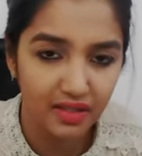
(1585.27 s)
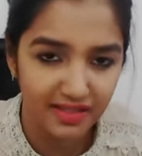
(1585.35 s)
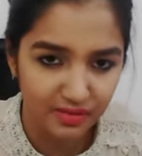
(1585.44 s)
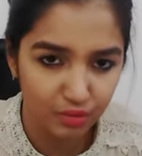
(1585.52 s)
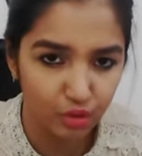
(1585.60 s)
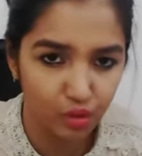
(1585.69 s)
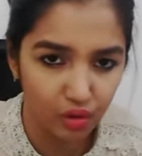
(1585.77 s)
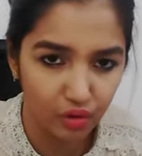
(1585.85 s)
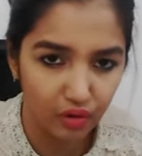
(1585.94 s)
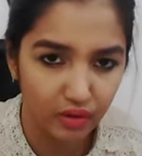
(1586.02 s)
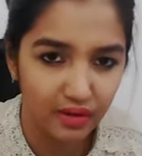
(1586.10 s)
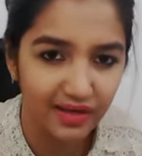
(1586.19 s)
let's move
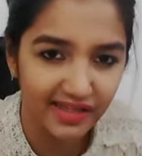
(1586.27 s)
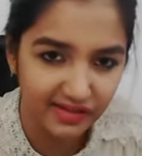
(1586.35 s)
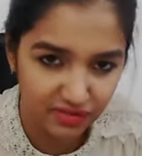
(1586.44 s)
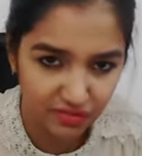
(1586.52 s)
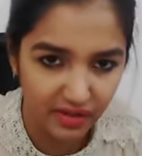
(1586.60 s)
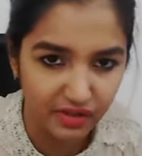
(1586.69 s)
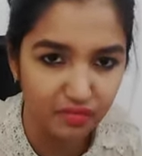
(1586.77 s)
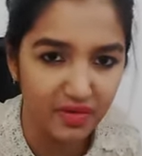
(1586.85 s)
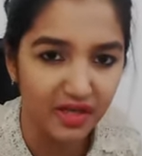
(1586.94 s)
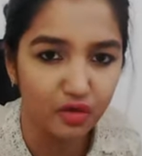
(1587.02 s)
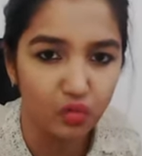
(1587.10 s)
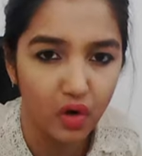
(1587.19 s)
on, let's try to
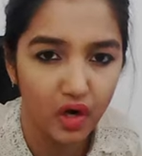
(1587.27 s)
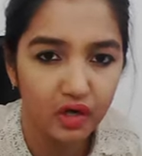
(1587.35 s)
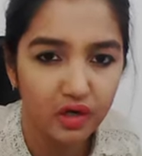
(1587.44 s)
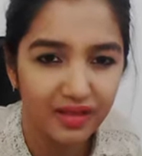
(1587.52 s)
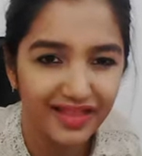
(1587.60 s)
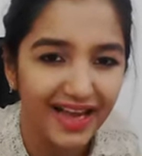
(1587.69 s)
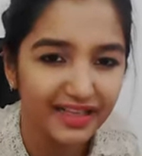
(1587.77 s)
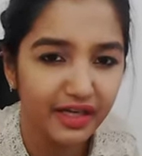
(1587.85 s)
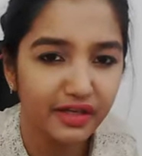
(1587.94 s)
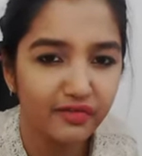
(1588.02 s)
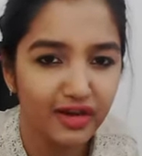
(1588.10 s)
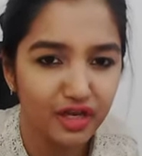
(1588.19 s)
make it work. That
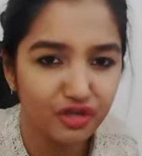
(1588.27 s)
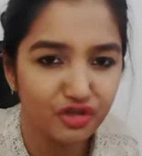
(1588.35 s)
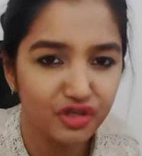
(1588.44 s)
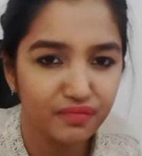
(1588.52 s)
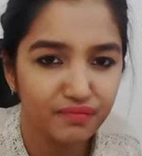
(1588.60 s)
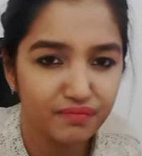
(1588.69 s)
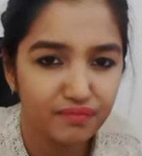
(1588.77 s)
kind of energy.